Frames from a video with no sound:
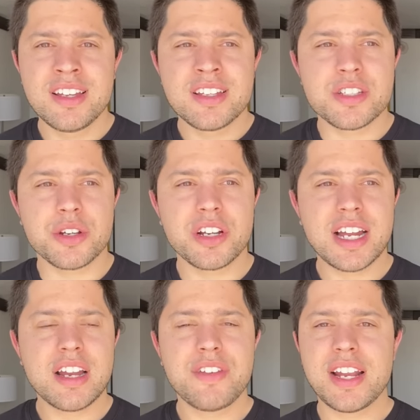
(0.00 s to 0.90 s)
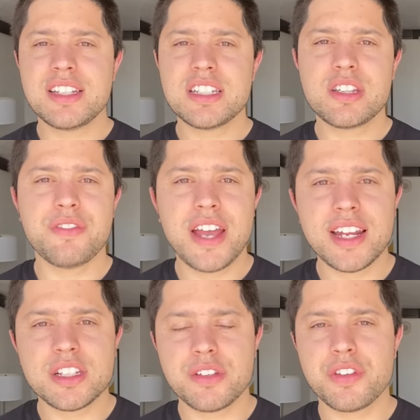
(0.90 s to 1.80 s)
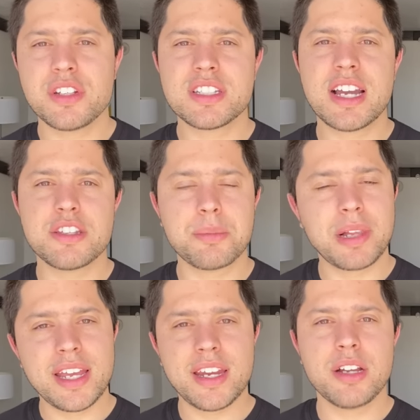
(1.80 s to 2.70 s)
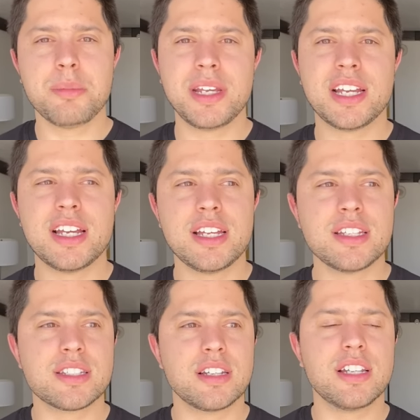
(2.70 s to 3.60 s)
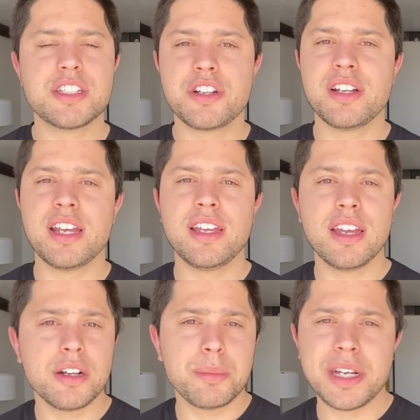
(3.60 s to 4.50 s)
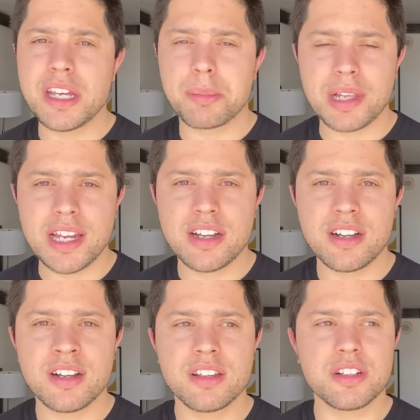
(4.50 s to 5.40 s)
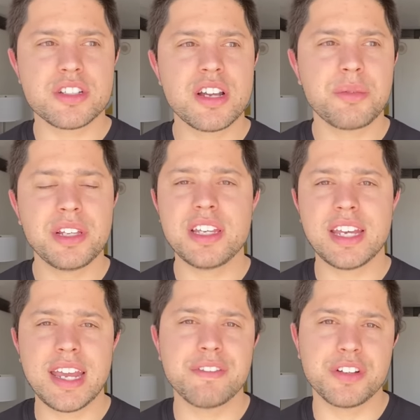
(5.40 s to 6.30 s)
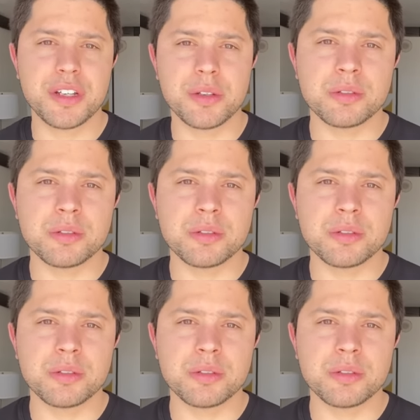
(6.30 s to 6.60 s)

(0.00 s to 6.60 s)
So you're kind of at a disadvantage if you decide to play here, because unless you're an intermediate player, there's not really a game for you.